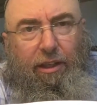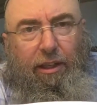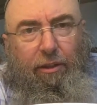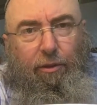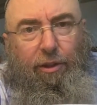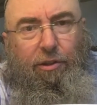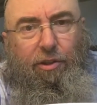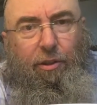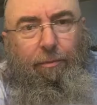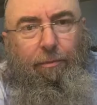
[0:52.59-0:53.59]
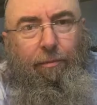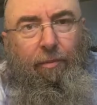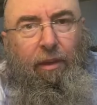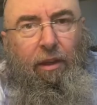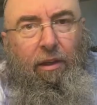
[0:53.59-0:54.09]
there, look, there's some
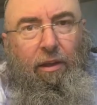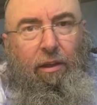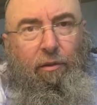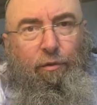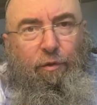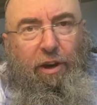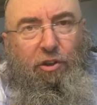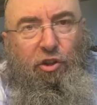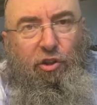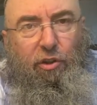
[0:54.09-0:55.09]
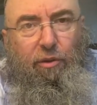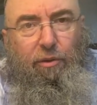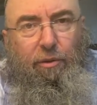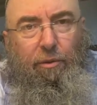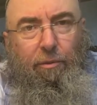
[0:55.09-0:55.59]
fresh
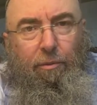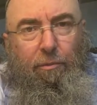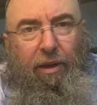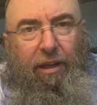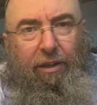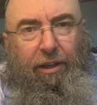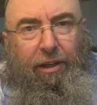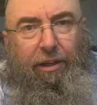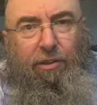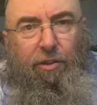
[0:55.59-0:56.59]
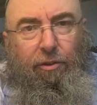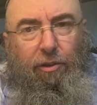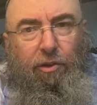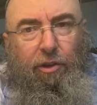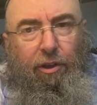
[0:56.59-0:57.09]
mayonnaise on
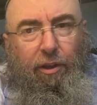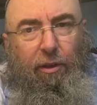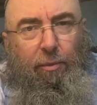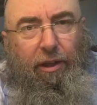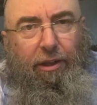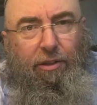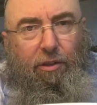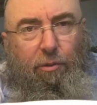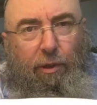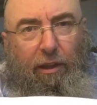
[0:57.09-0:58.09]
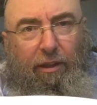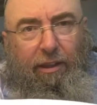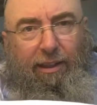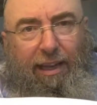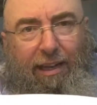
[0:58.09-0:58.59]
the side of the plate as well.
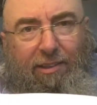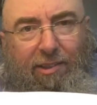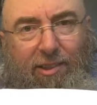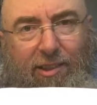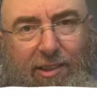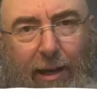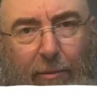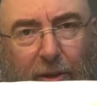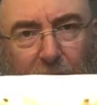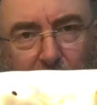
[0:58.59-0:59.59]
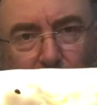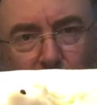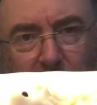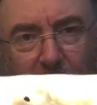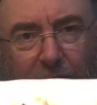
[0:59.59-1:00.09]
That's the salmon.
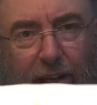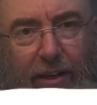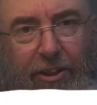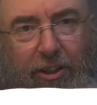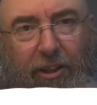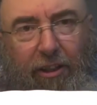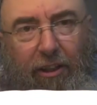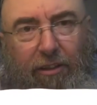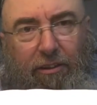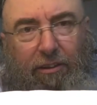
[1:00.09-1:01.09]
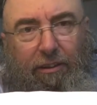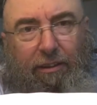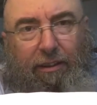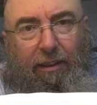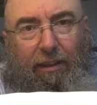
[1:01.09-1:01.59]
Look at that colour,
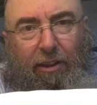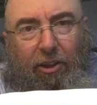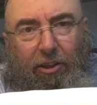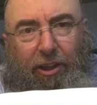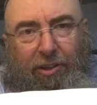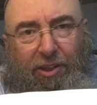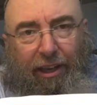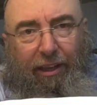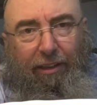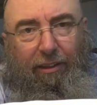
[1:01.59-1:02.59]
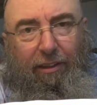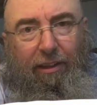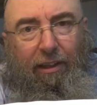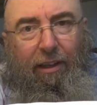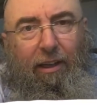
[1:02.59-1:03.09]
look at it,
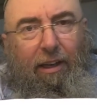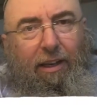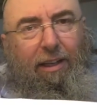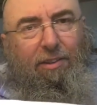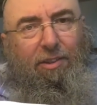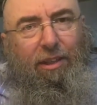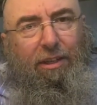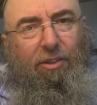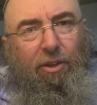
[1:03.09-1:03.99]
and it's